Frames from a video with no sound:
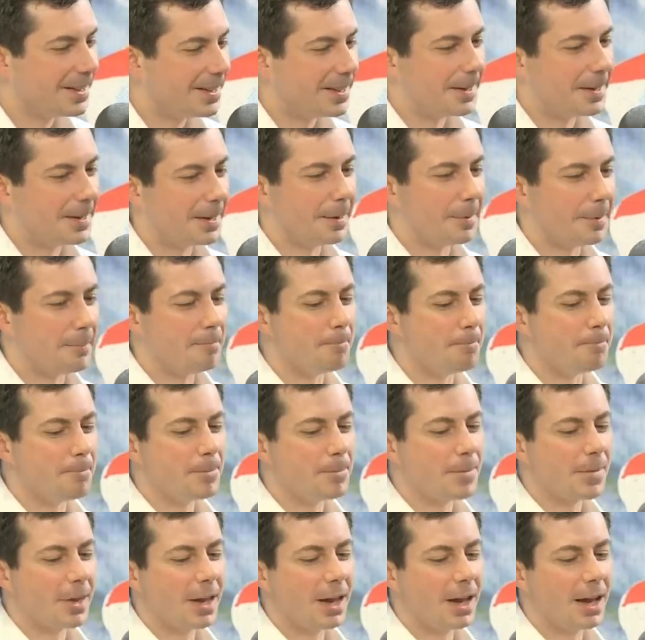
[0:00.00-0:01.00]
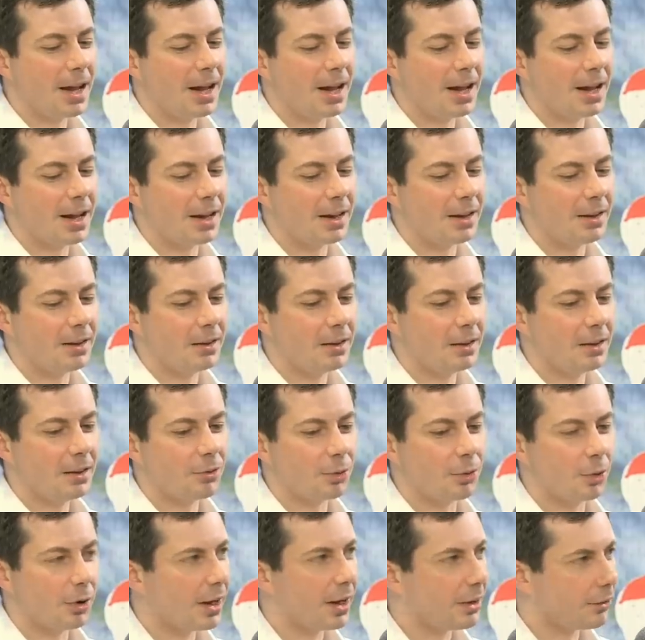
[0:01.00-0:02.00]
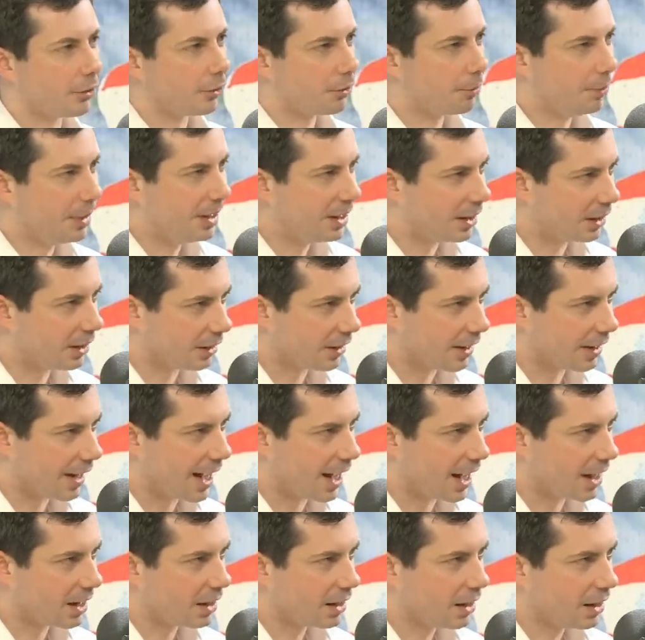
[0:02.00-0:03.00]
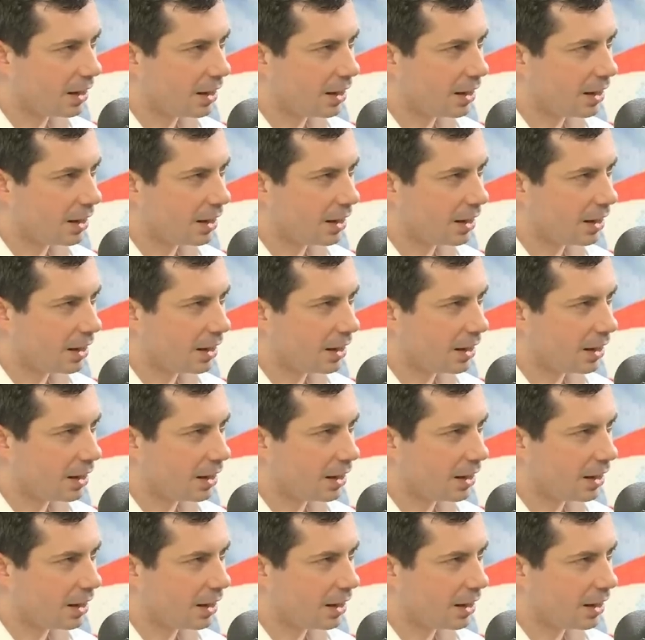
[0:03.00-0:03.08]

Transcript: Um, and if we're not speaking to that,